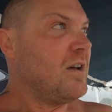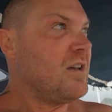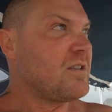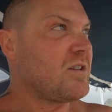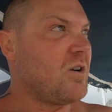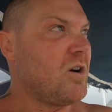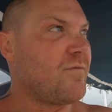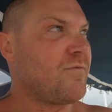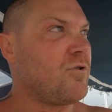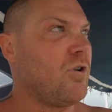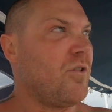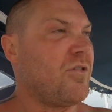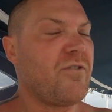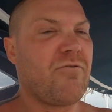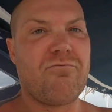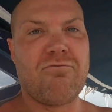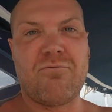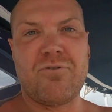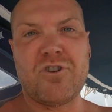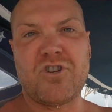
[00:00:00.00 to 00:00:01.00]
So I've got
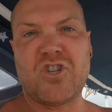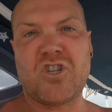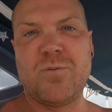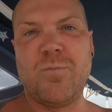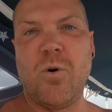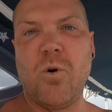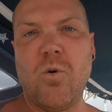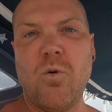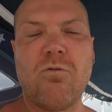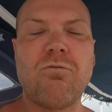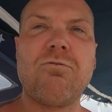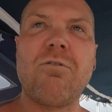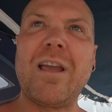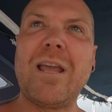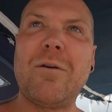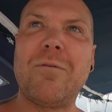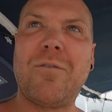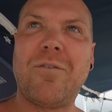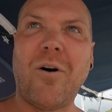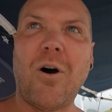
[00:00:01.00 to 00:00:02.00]
the, the small
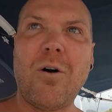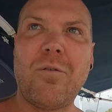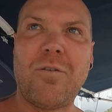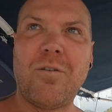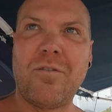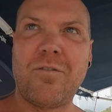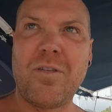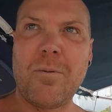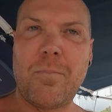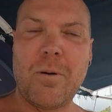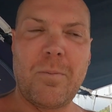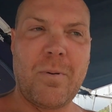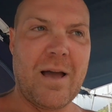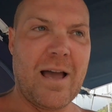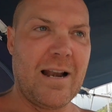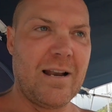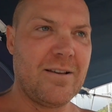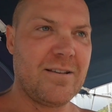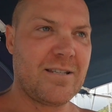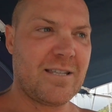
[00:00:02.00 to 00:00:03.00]
reef off of the
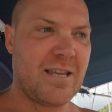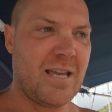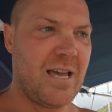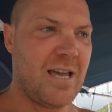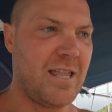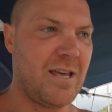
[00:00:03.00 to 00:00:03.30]
propellers.